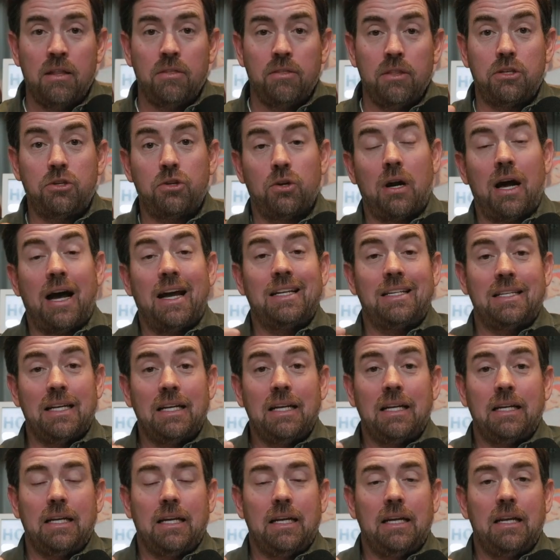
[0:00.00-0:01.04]
That your
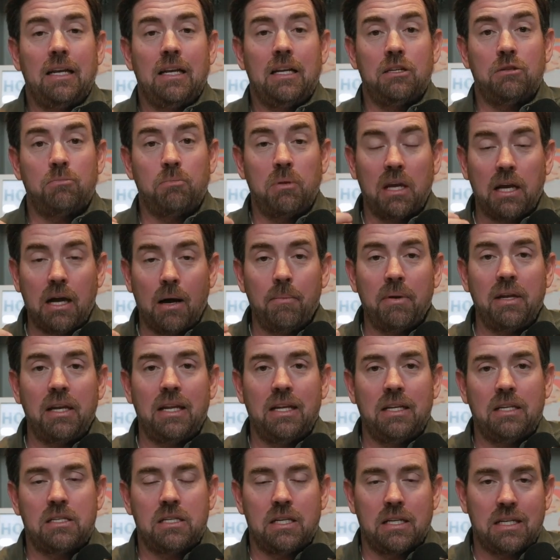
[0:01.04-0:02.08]
identity is becoming
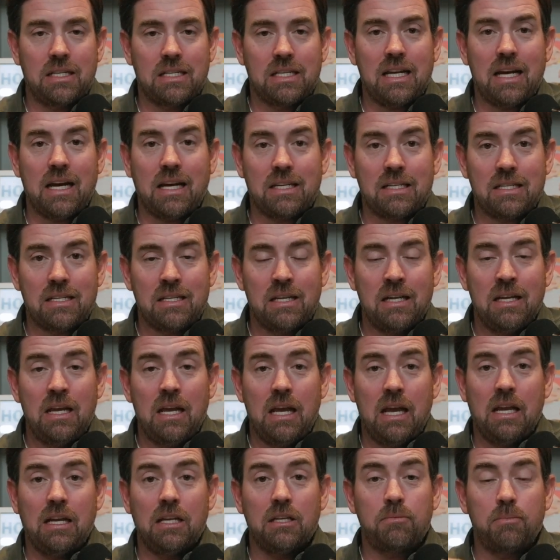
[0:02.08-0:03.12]
in success
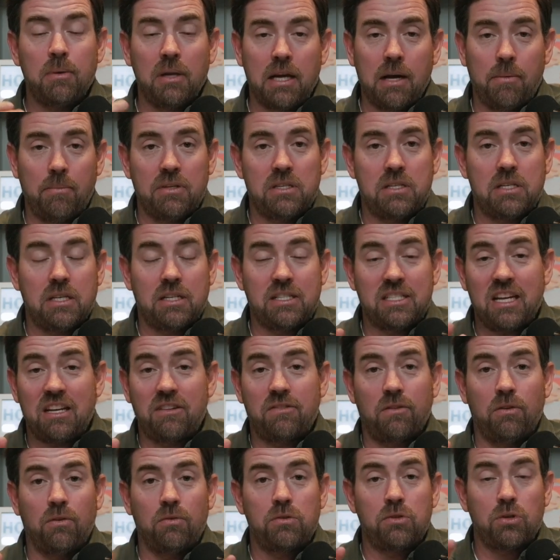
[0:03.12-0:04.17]
and it's becoming successful.